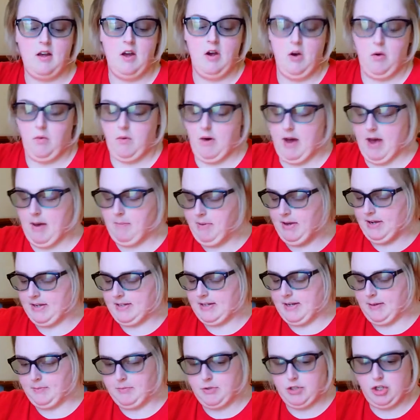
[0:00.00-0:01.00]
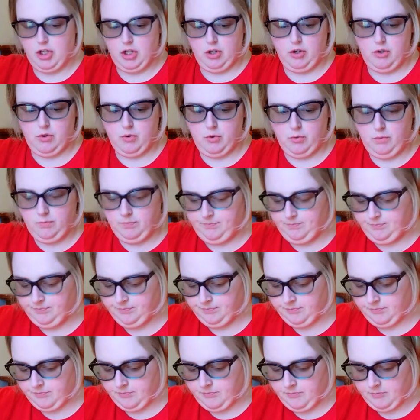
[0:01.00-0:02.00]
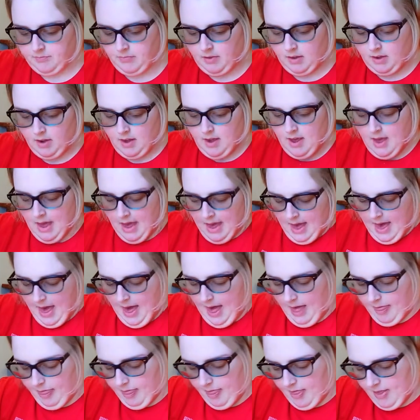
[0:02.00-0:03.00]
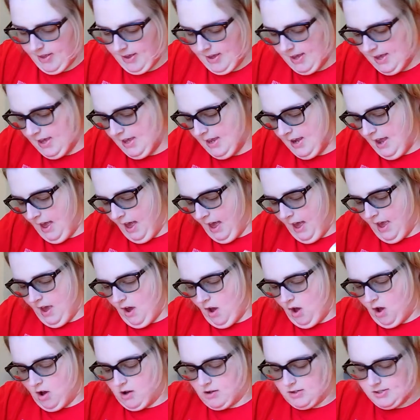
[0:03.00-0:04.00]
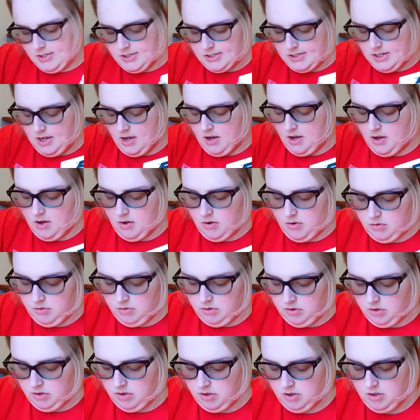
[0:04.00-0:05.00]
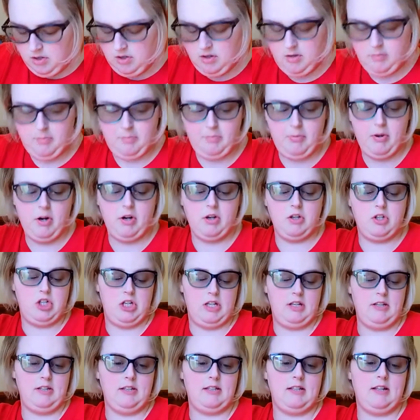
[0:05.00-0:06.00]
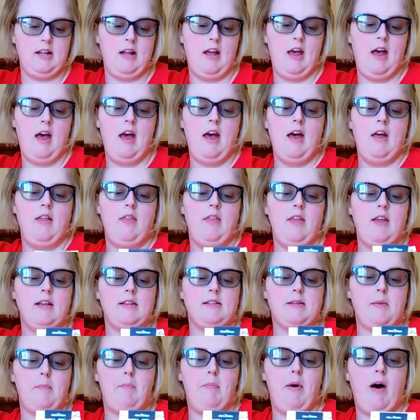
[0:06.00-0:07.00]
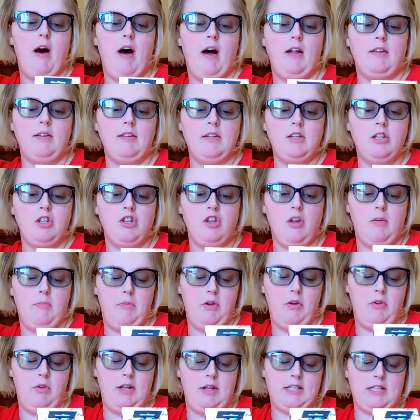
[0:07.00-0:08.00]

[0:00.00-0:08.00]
why I picked up two. And then I also purchased this Polish'd Beauty